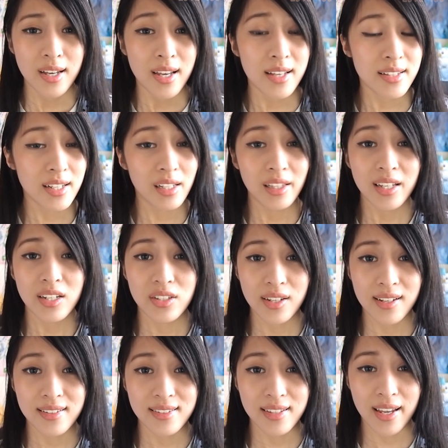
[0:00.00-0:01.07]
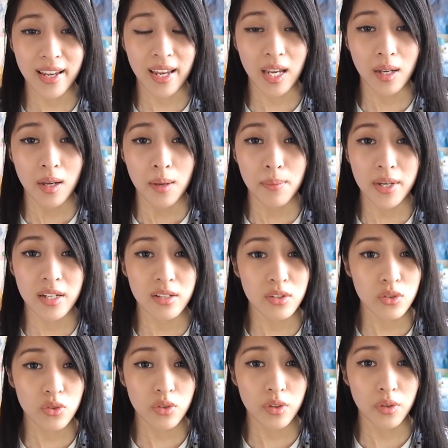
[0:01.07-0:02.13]
It's a cliche saying, but
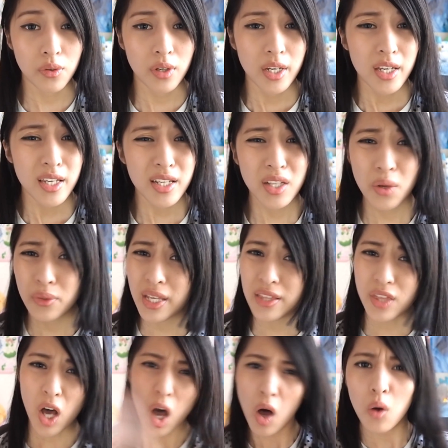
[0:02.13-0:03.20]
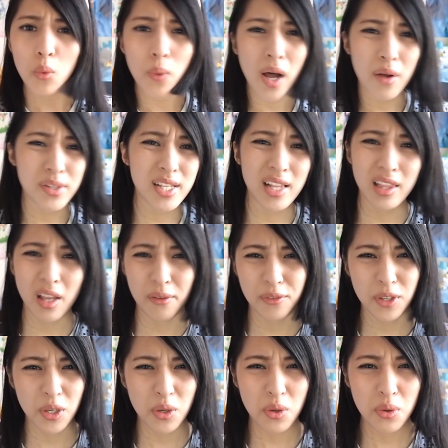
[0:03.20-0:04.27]
it's true. You don't need the whole world to love
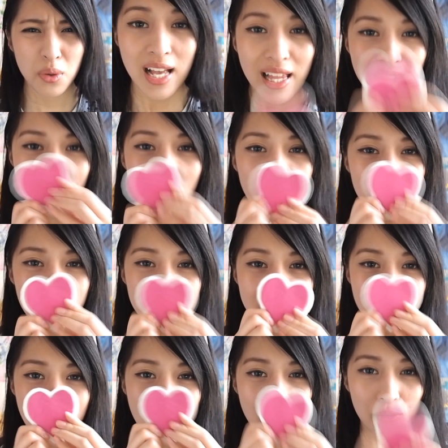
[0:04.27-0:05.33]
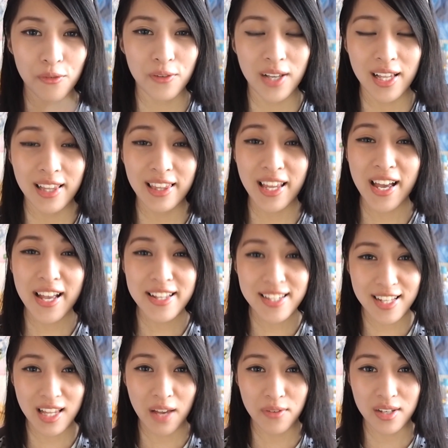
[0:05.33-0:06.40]
you. Love yourself. Learn
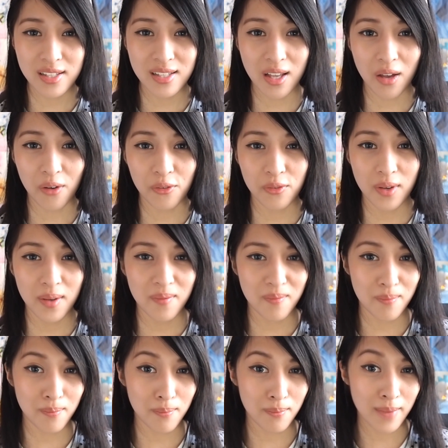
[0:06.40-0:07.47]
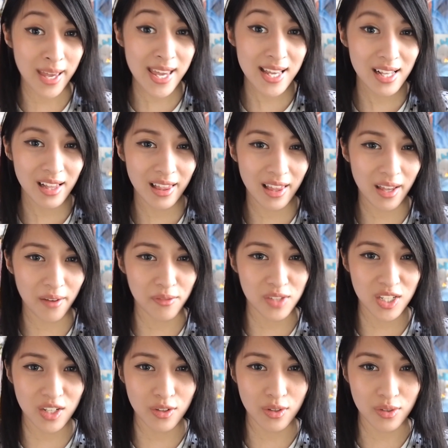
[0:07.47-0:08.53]
to love yourself. Make
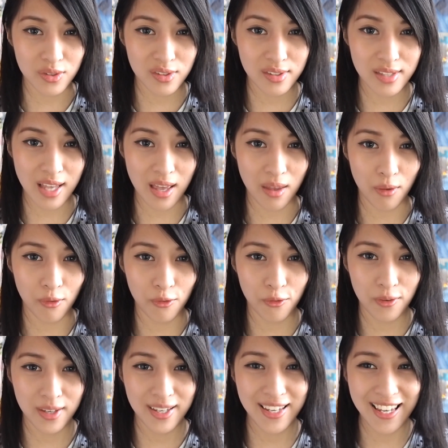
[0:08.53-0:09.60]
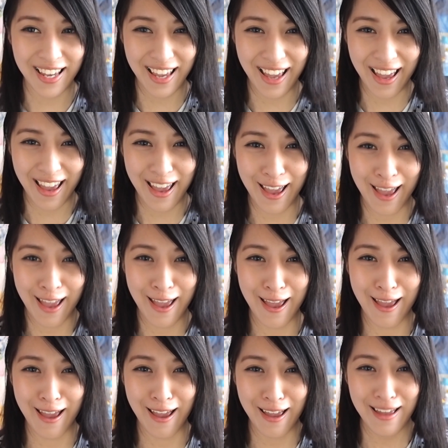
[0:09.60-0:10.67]
love to
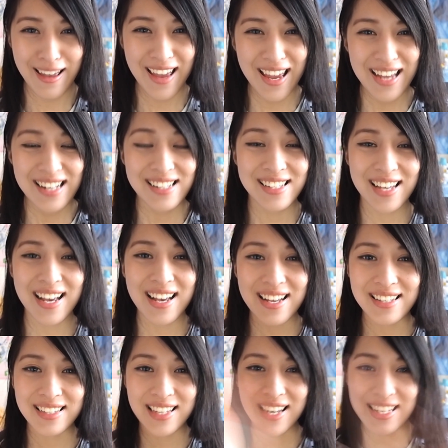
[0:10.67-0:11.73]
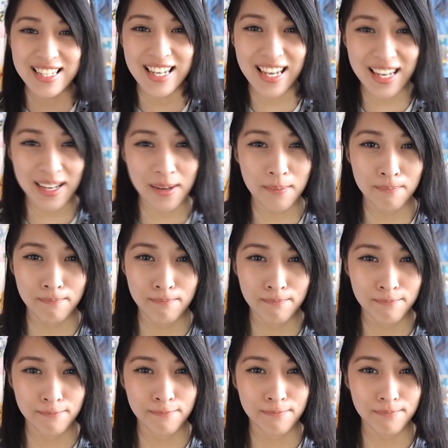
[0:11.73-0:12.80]
yourself.Just kidding.
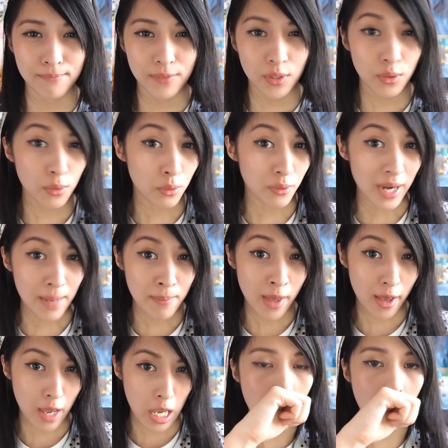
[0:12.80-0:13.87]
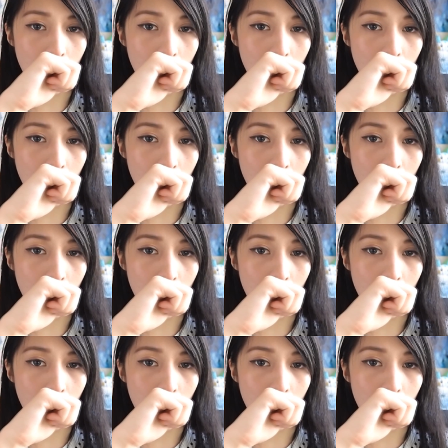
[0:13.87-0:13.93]
Or am I?